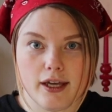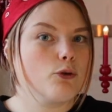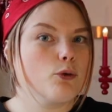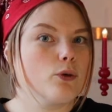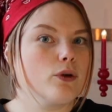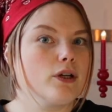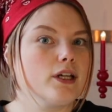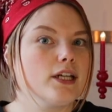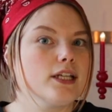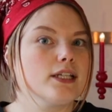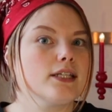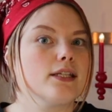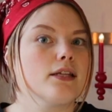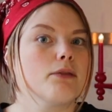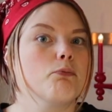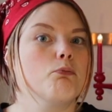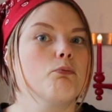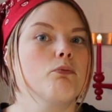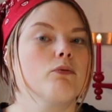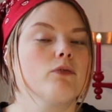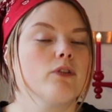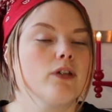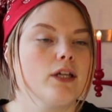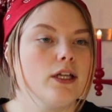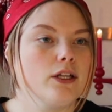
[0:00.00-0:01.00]
What is
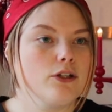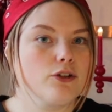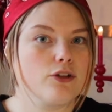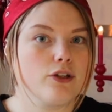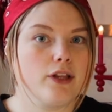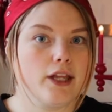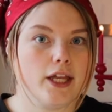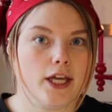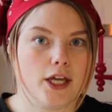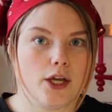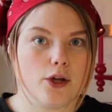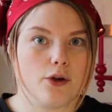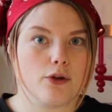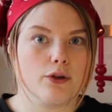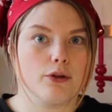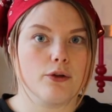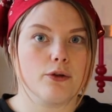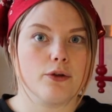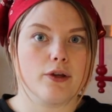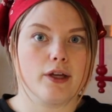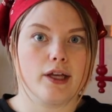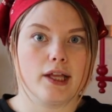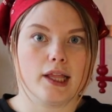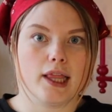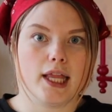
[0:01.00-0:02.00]
the inner layer
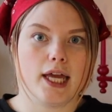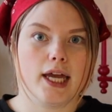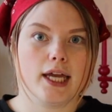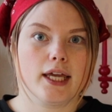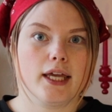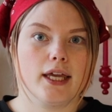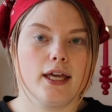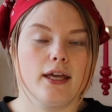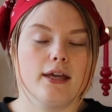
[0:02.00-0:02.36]
looking like?